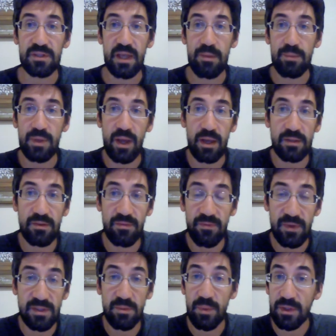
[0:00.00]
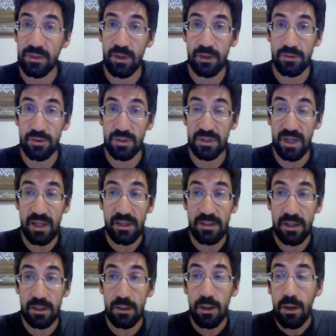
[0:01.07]
kind of fundamental
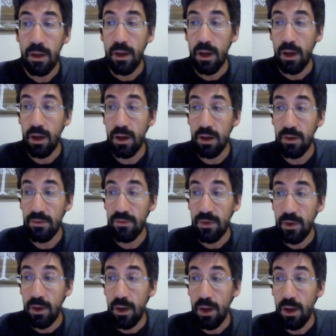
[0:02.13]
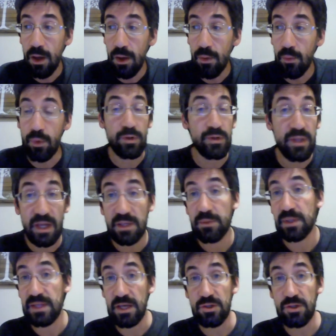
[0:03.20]
understanding of what are the
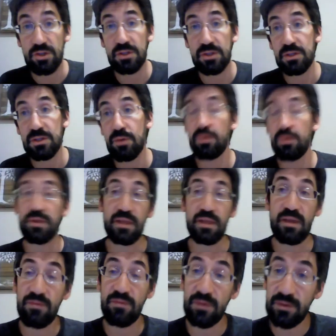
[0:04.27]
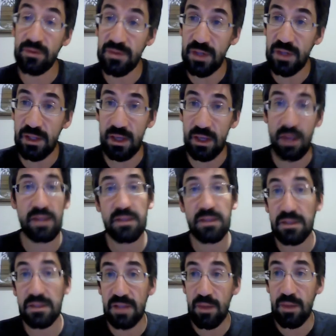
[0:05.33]
expectations within that field of study. And in the
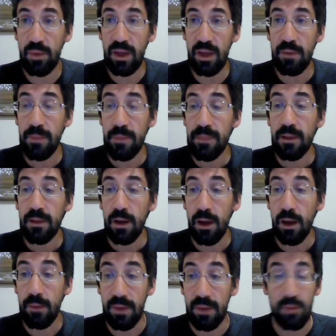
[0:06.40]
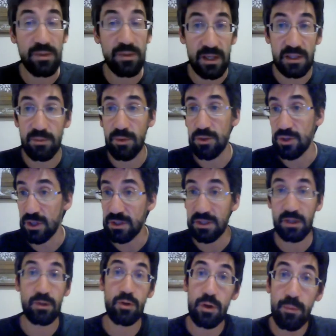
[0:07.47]
same way, it would take some adjusting
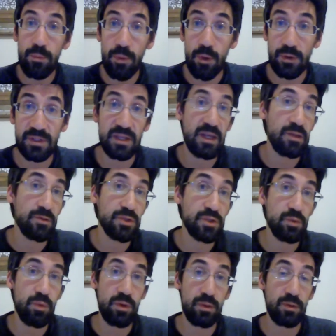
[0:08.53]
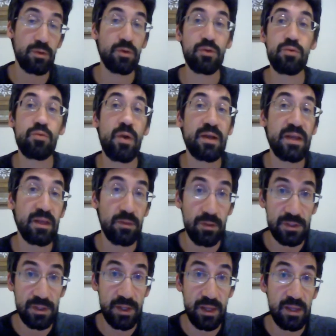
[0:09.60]
on her part to get used to what good writing
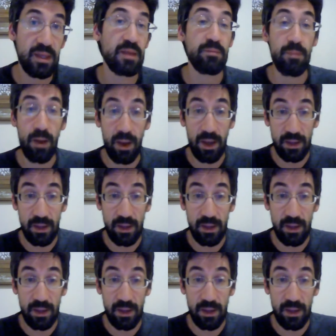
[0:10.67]
looks like in mine.